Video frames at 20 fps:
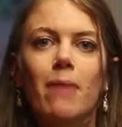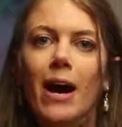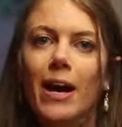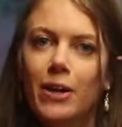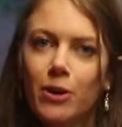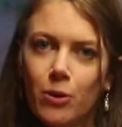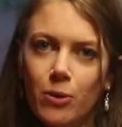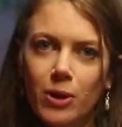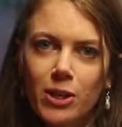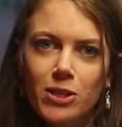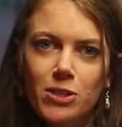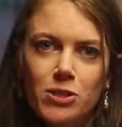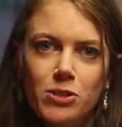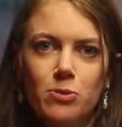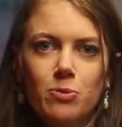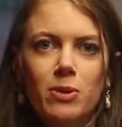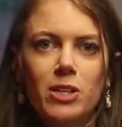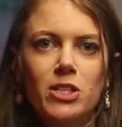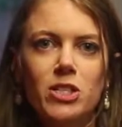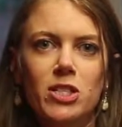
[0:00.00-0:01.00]
my
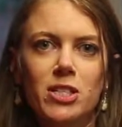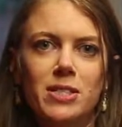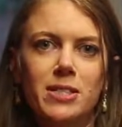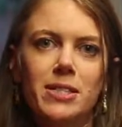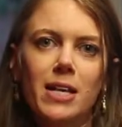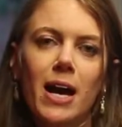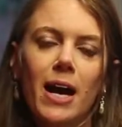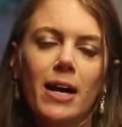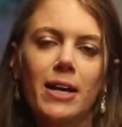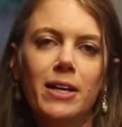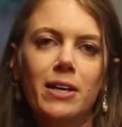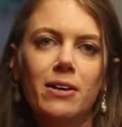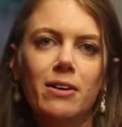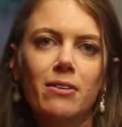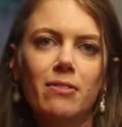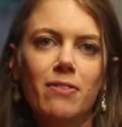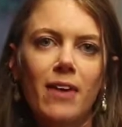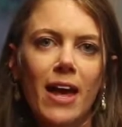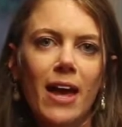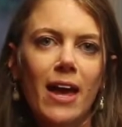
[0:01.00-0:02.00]
course, which is kind
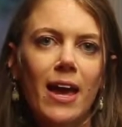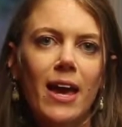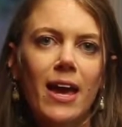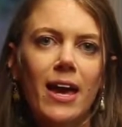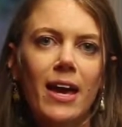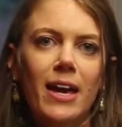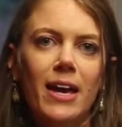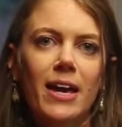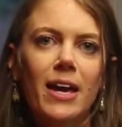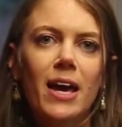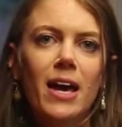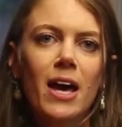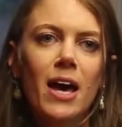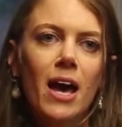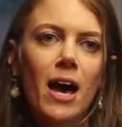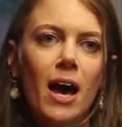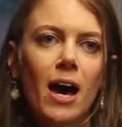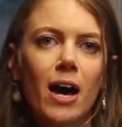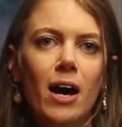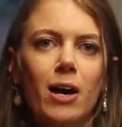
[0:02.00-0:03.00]
of a
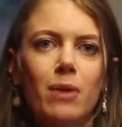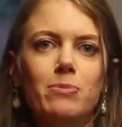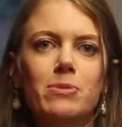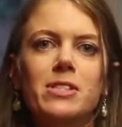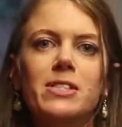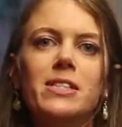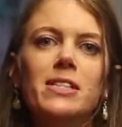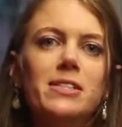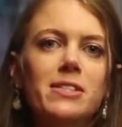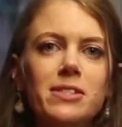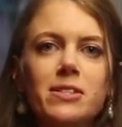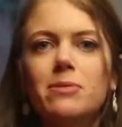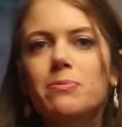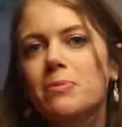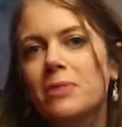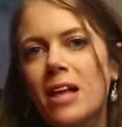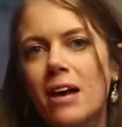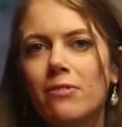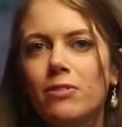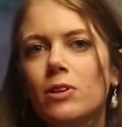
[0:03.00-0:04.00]
um,
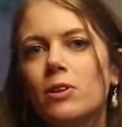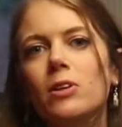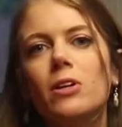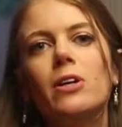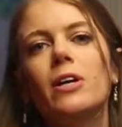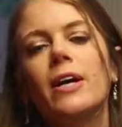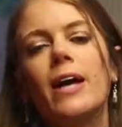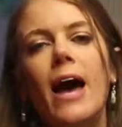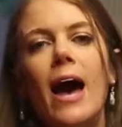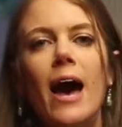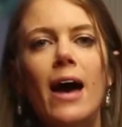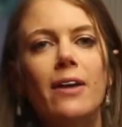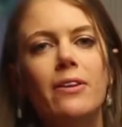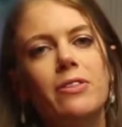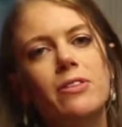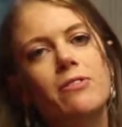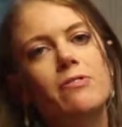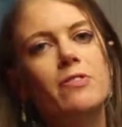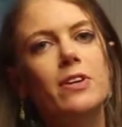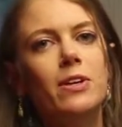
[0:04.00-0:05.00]
system level look at
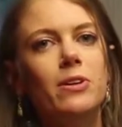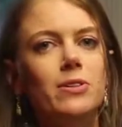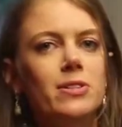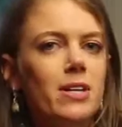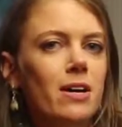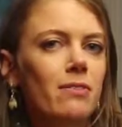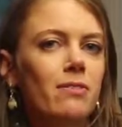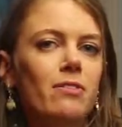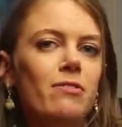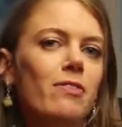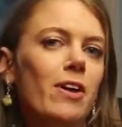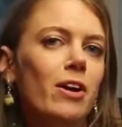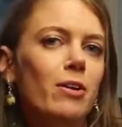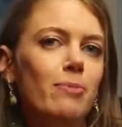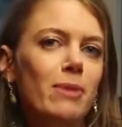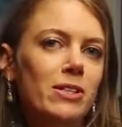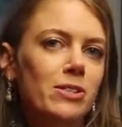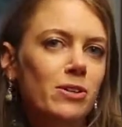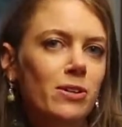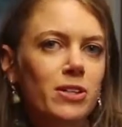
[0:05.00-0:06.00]
the field of
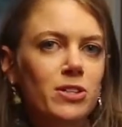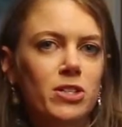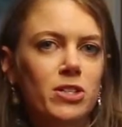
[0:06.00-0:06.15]
environmental